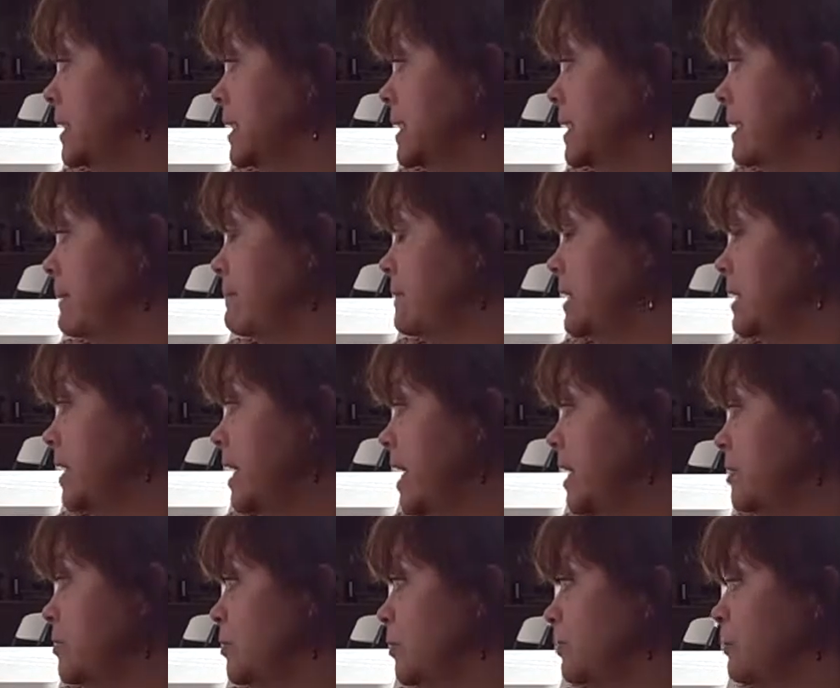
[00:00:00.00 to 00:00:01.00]
except the
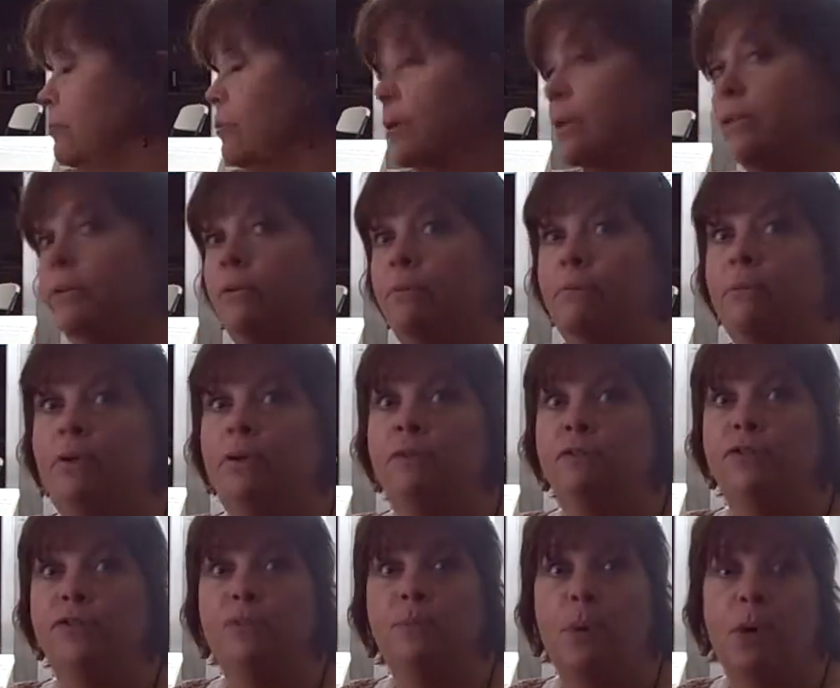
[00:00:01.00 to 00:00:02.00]
natural rhythm of
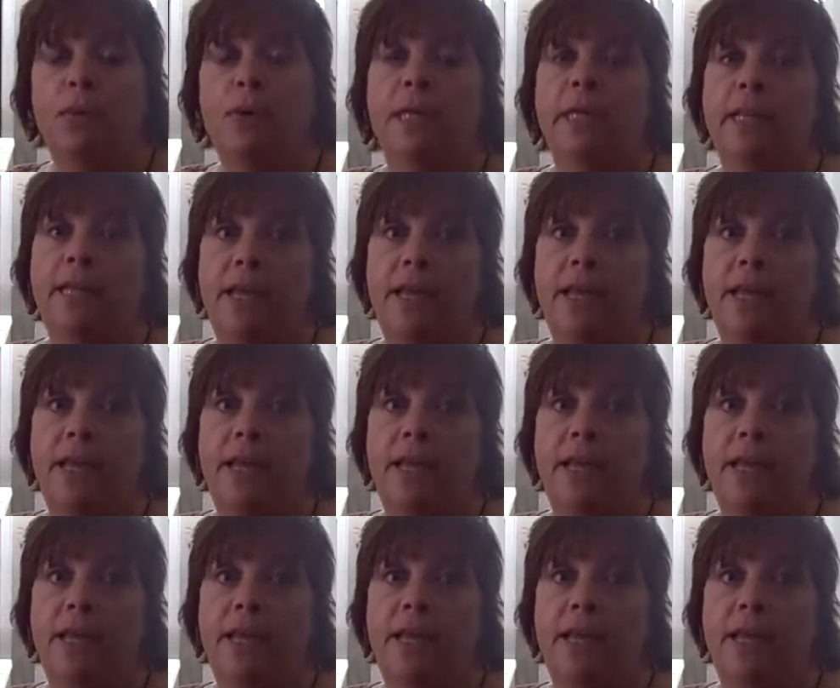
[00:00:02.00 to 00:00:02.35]
spoken